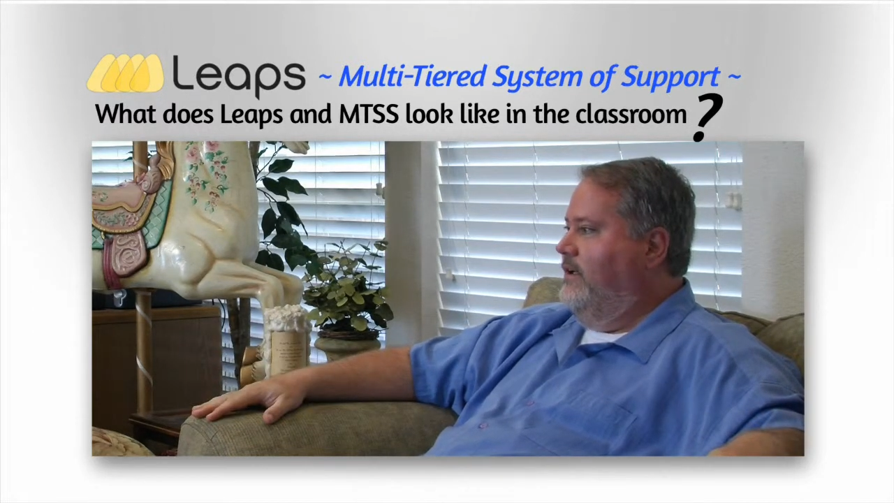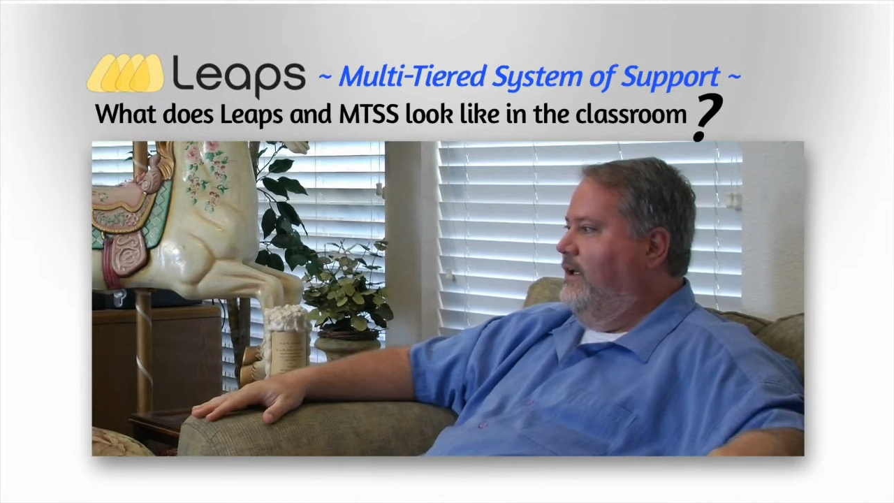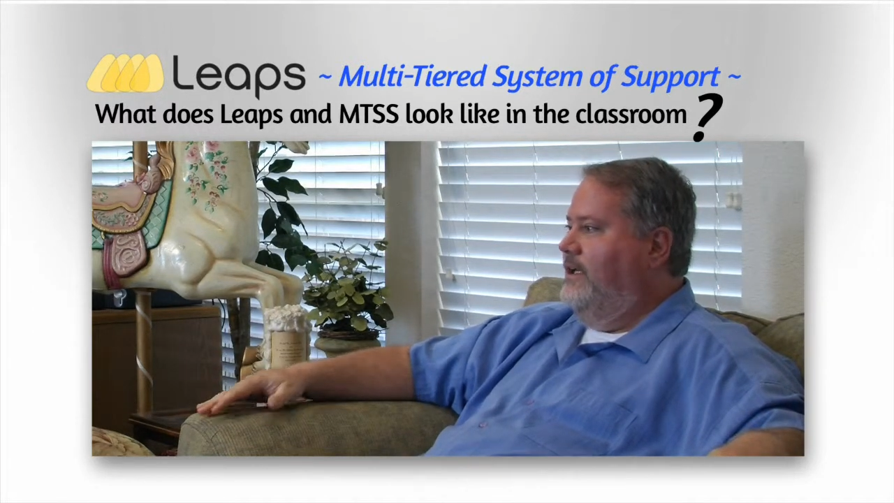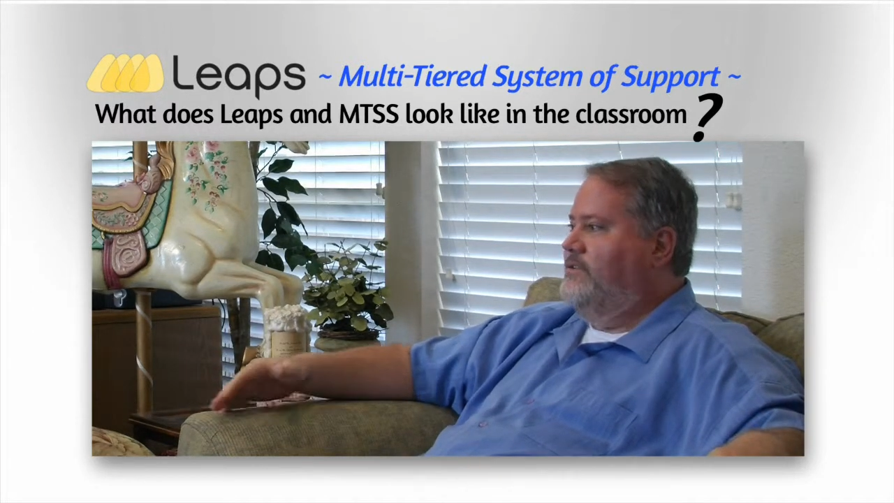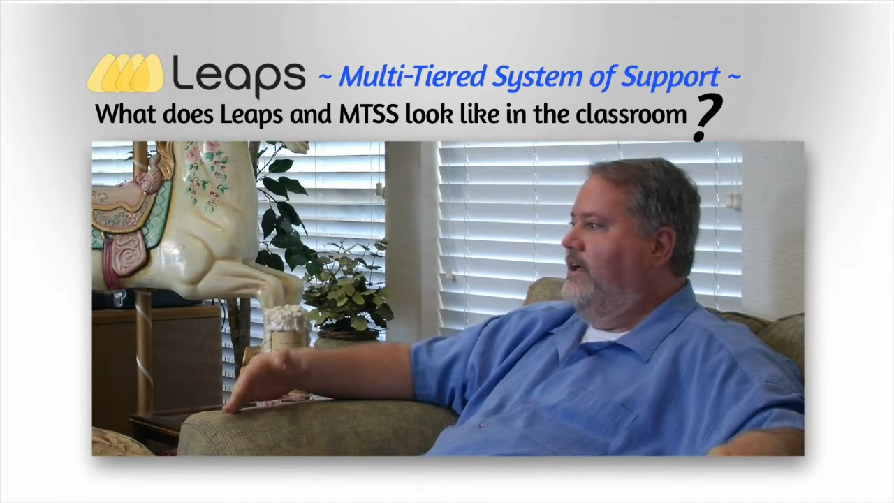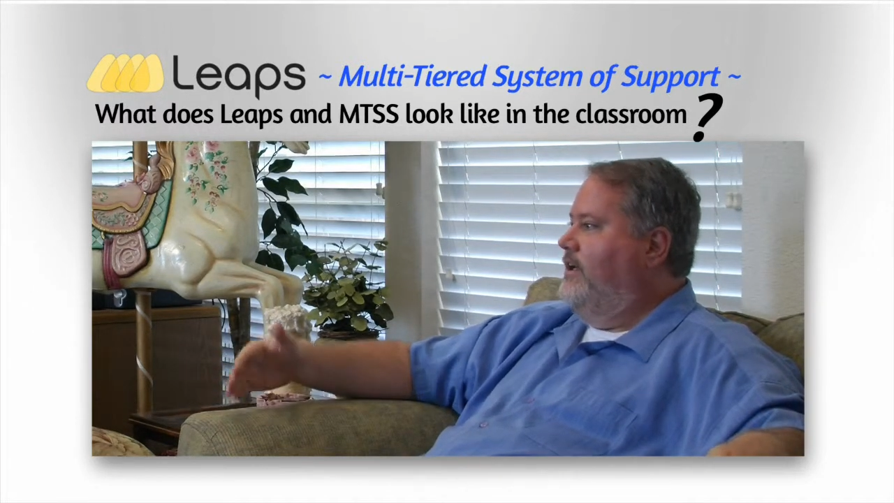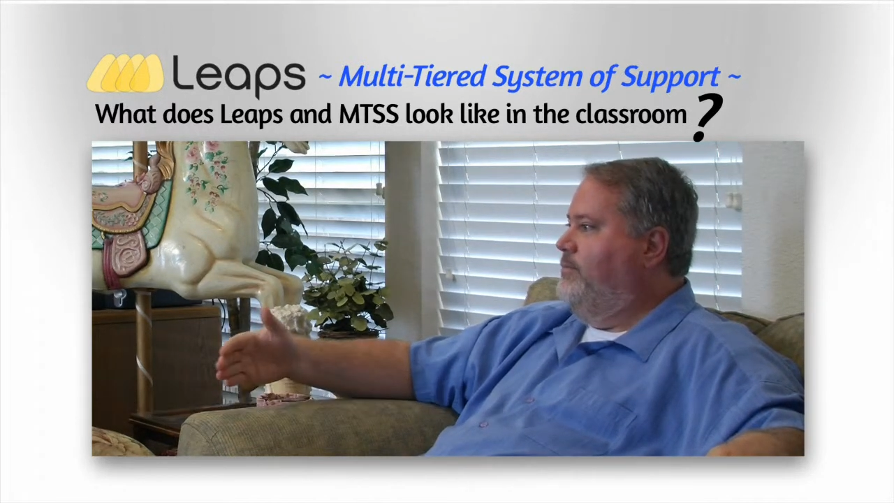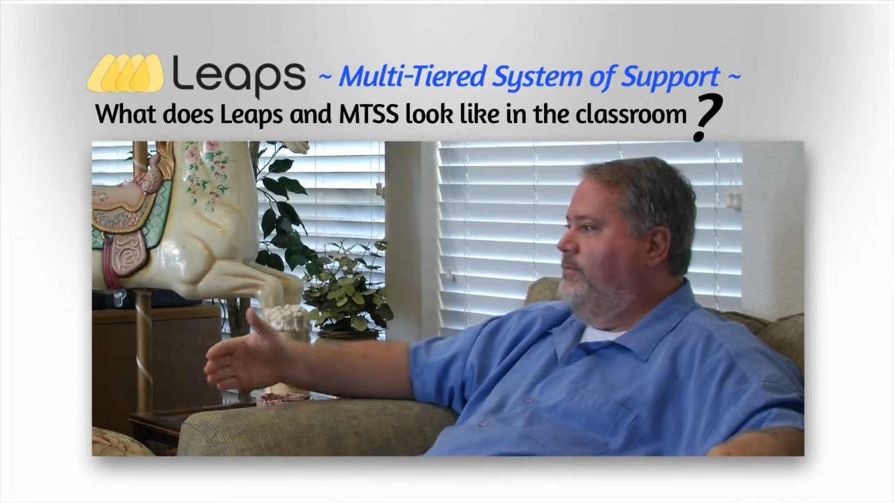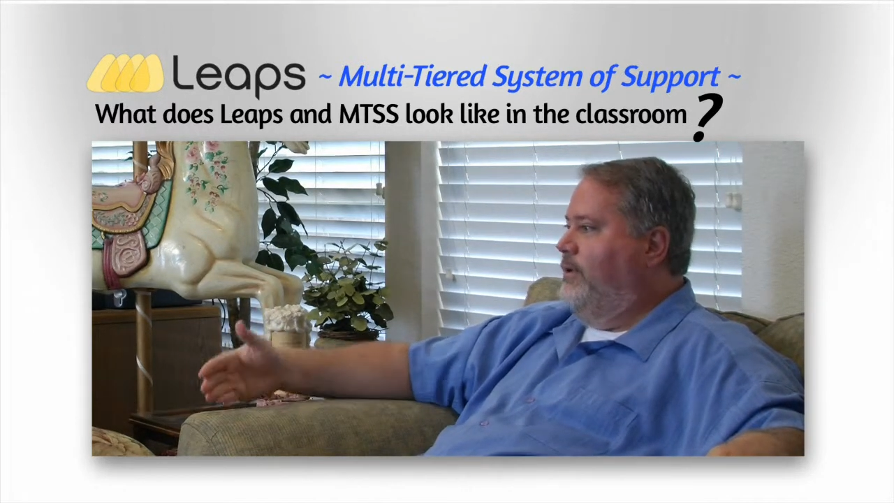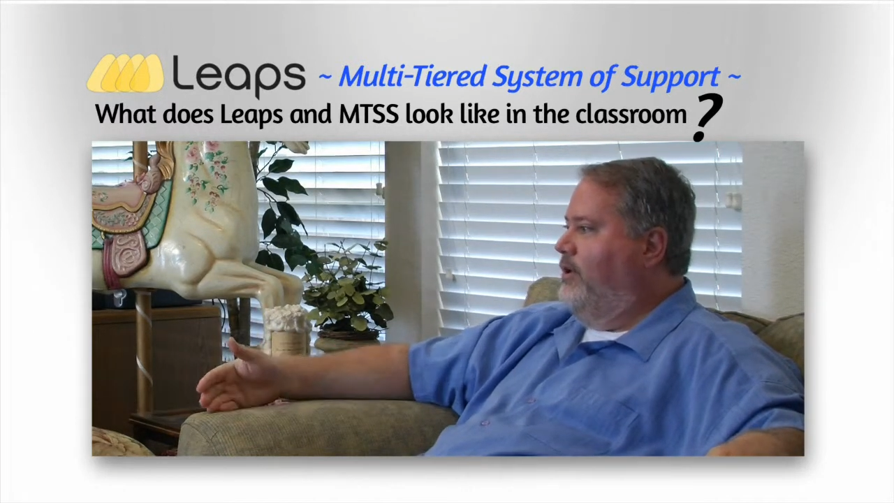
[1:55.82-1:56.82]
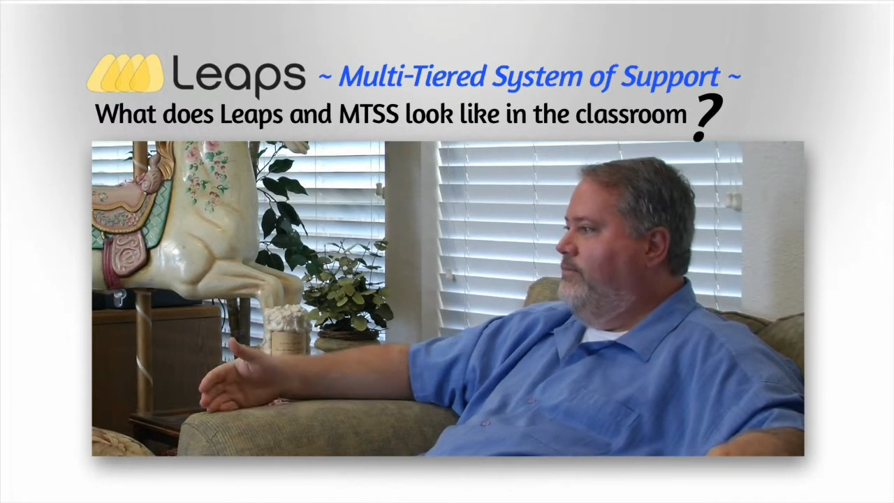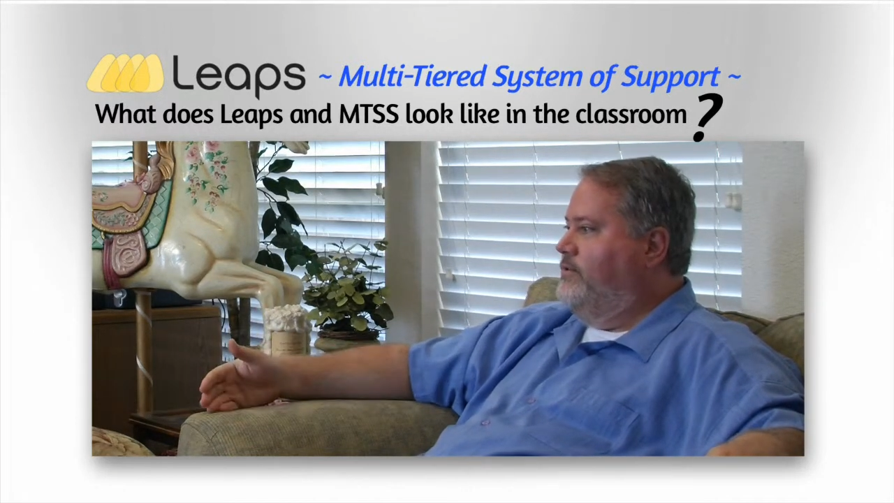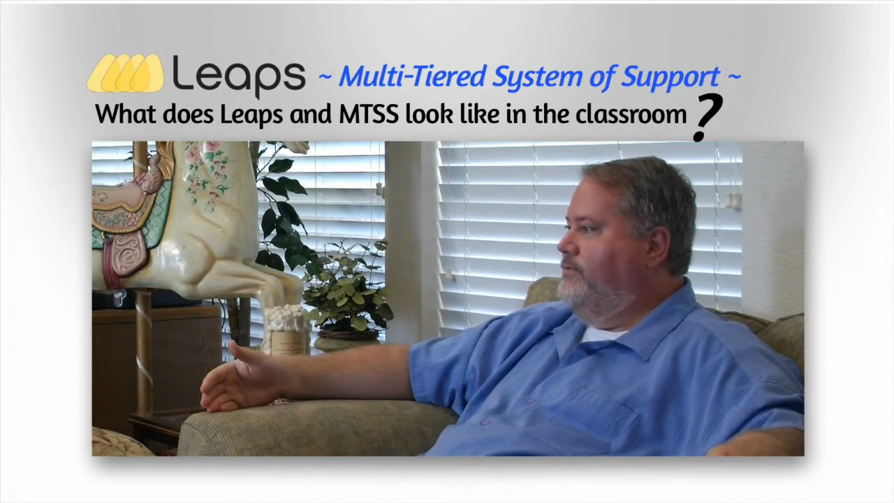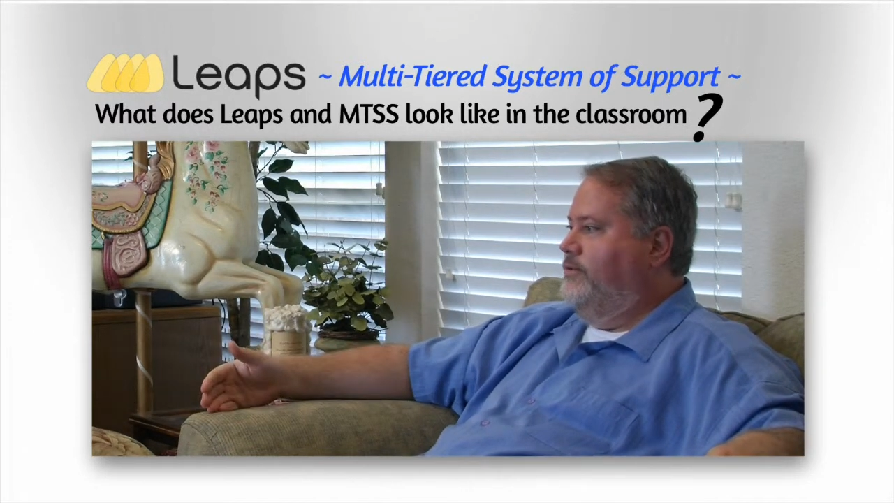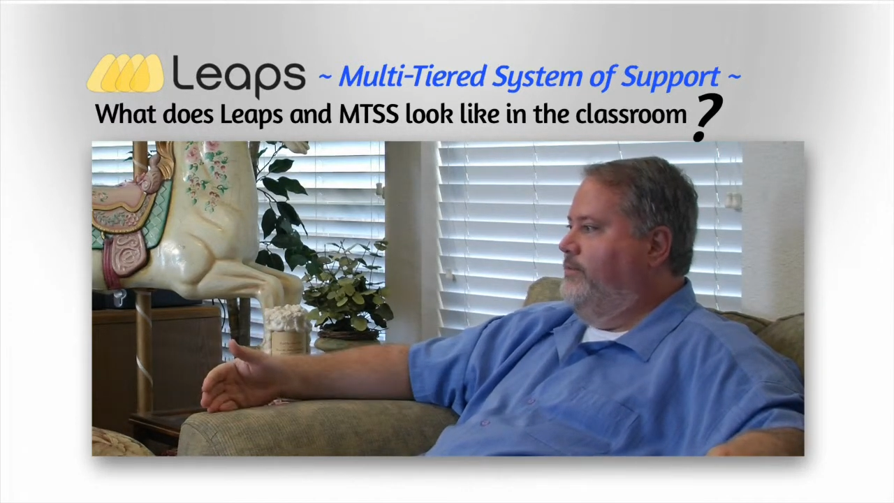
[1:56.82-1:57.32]
It's got to be
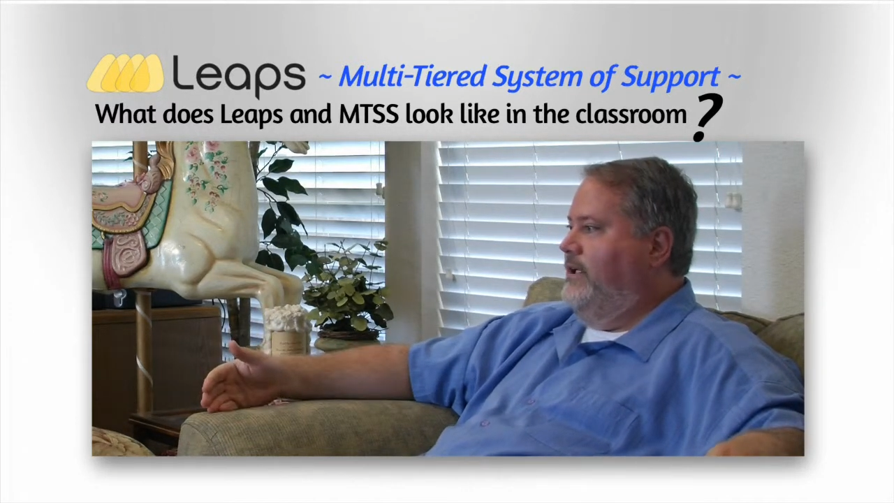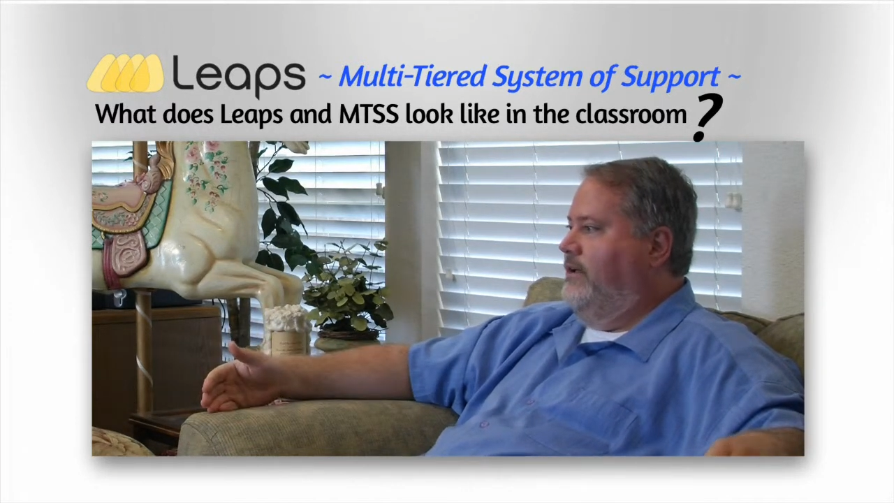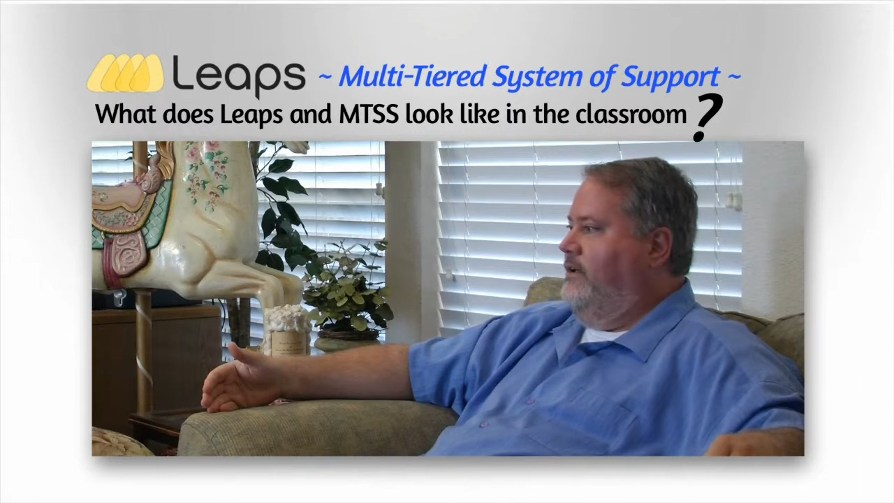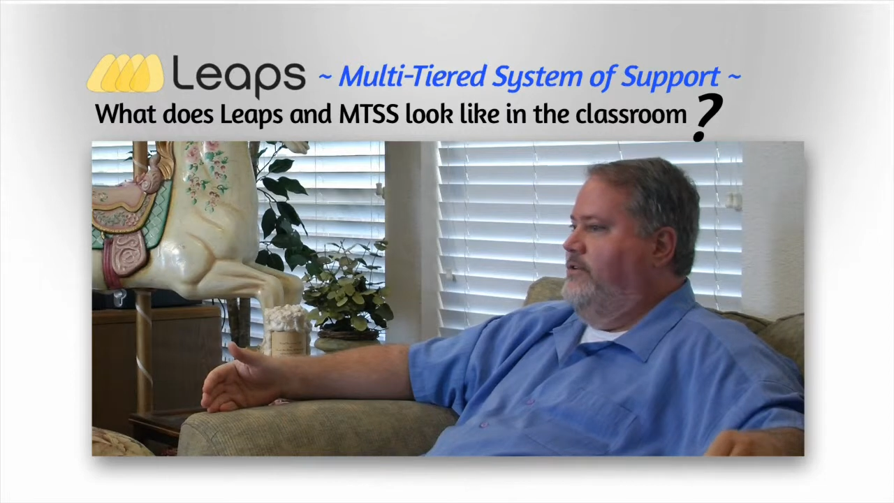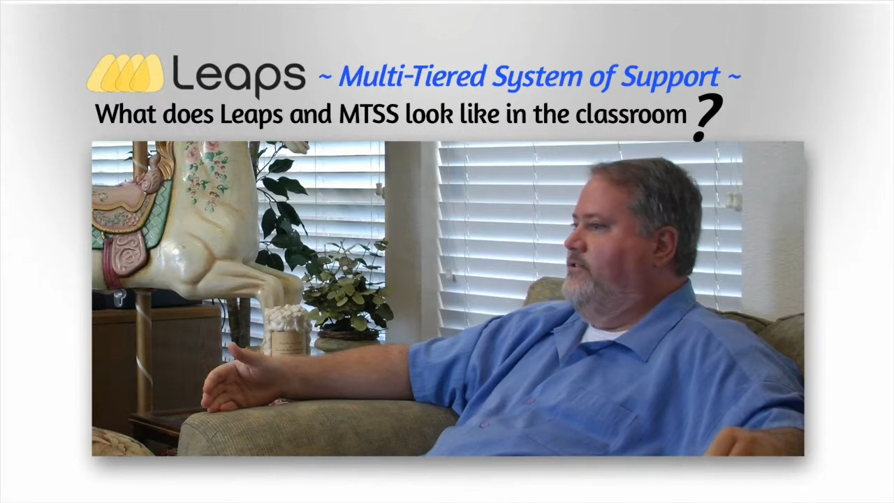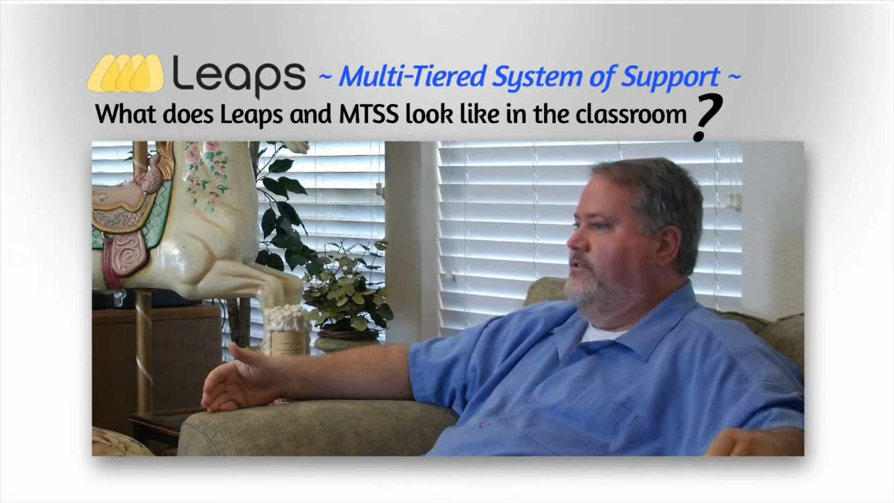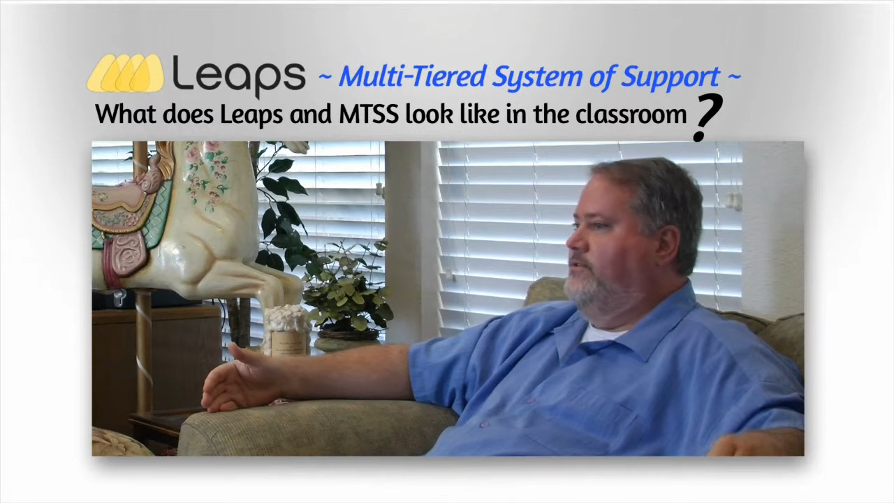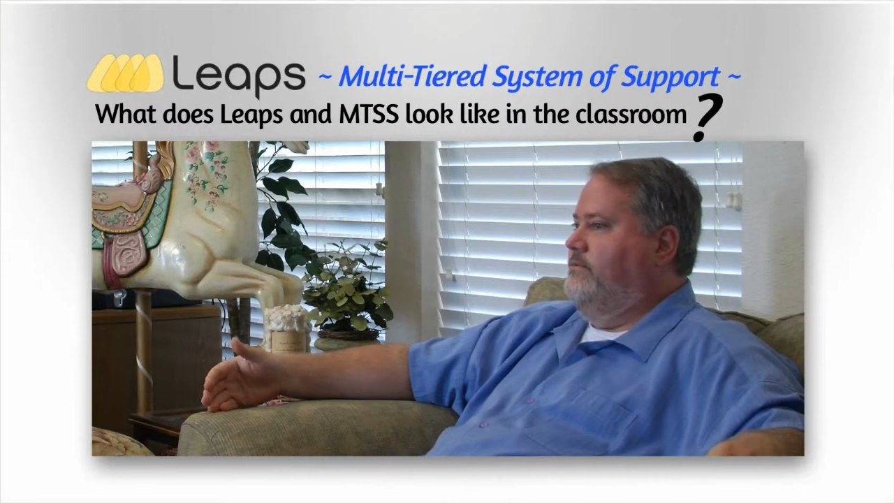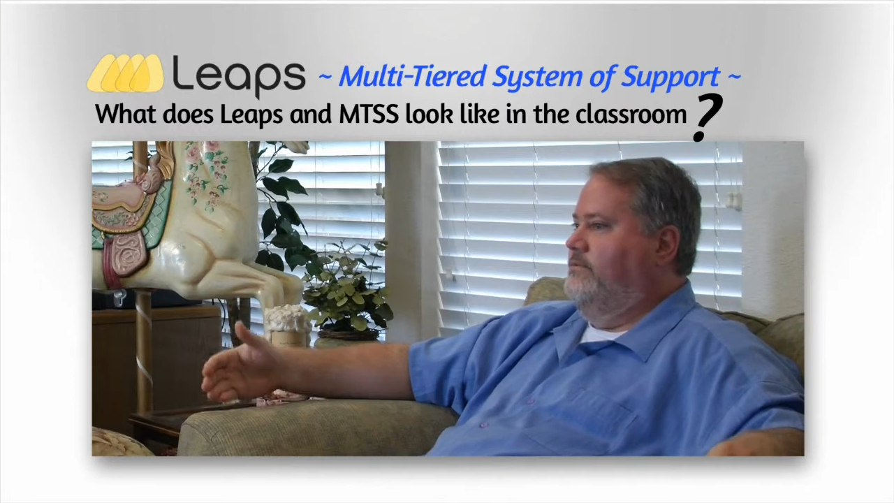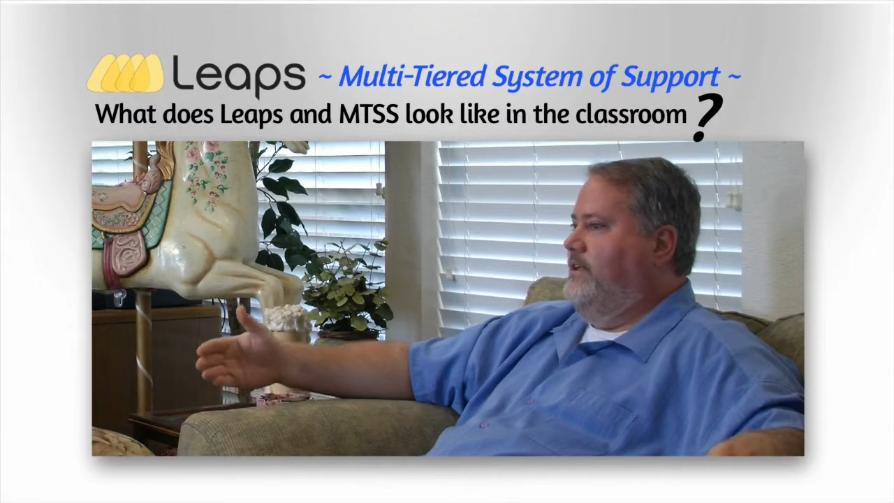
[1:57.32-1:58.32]
purposeful beyond just